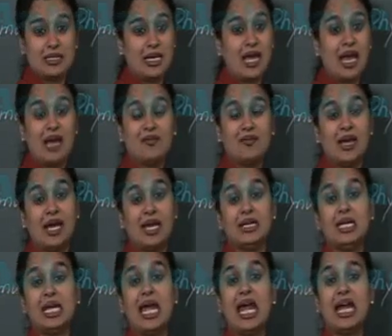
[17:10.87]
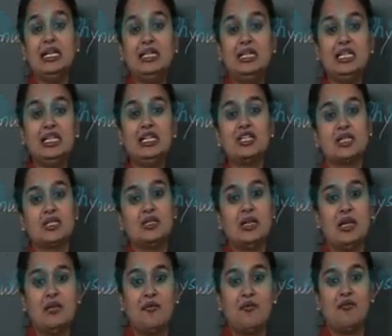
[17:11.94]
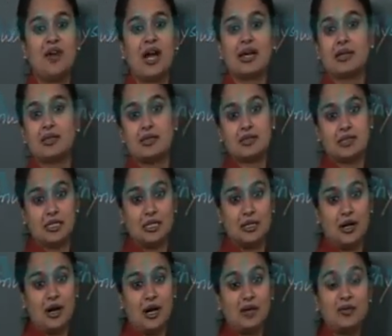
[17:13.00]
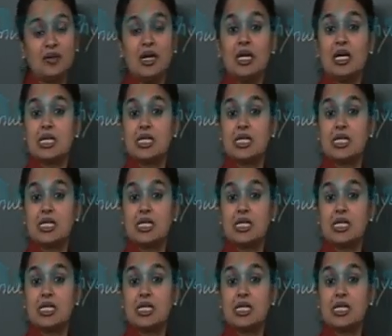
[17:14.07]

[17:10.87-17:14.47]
they have an additional faculty of